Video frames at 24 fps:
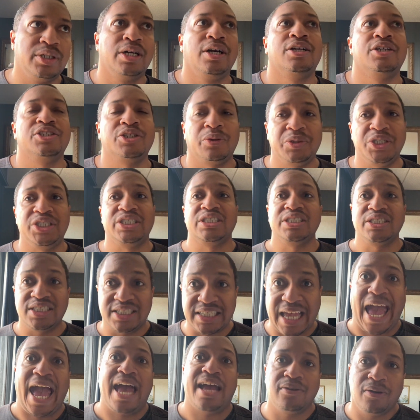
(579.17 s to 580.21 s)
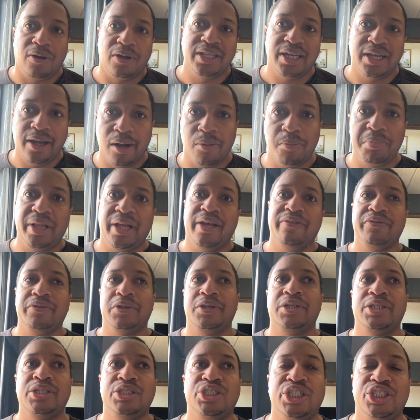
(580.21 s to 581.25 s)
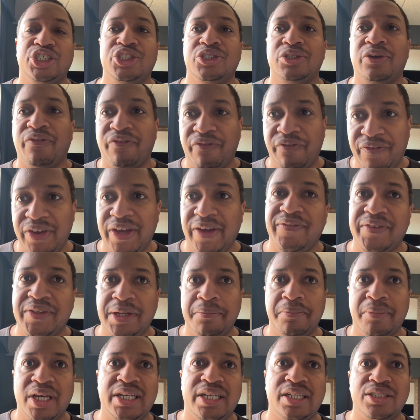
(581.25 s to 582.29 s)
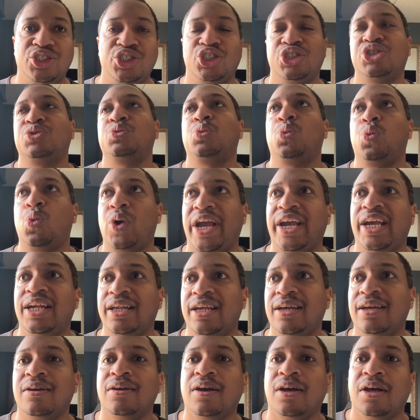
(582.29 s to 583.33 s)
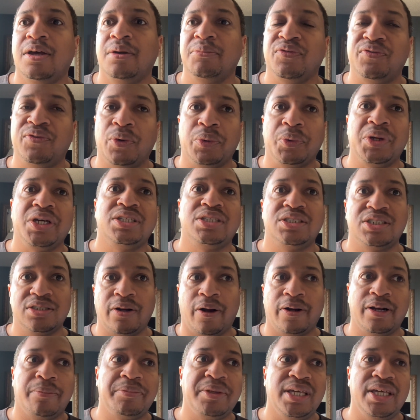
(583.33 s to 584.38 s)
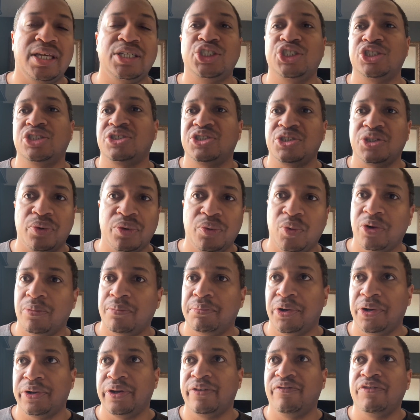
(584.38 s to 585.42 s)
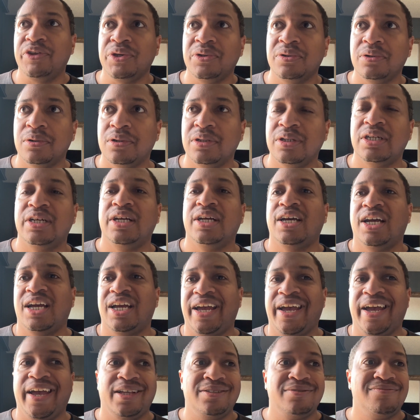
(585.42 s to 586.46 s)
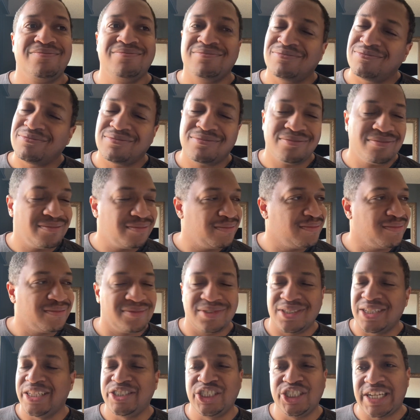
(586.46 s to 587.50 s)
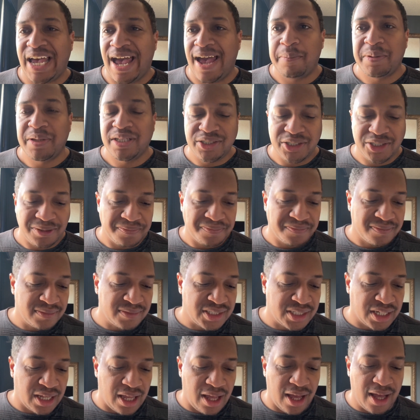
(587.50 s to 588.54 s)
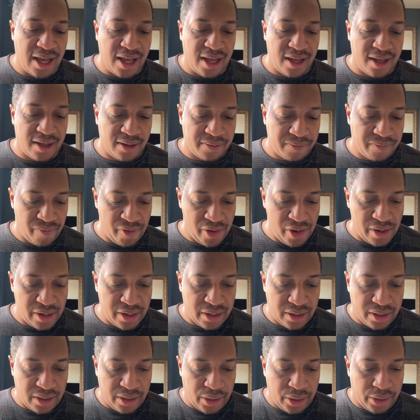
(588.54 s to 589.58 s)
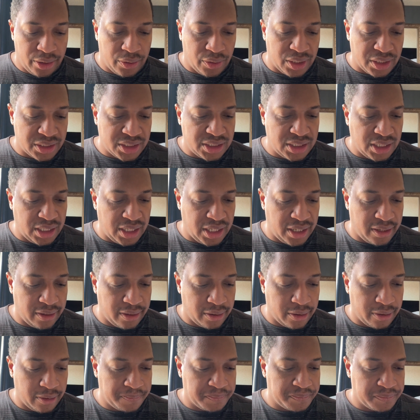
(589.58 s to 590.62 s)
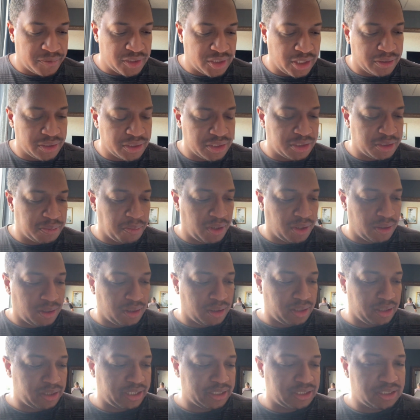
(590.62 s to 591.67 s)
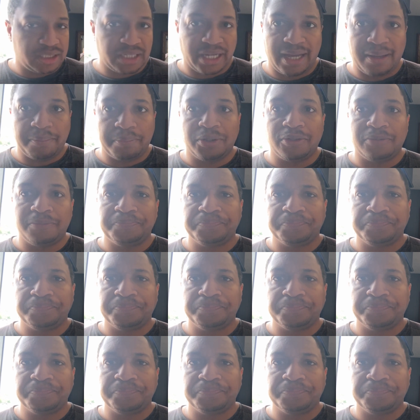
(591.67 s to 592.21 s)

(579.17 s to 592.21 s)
So we just sat on the airplane for an additional 50 minutes just waiting before we could start up the engine, so we weren't burning fuel. And it just happens. You can see here's a small example.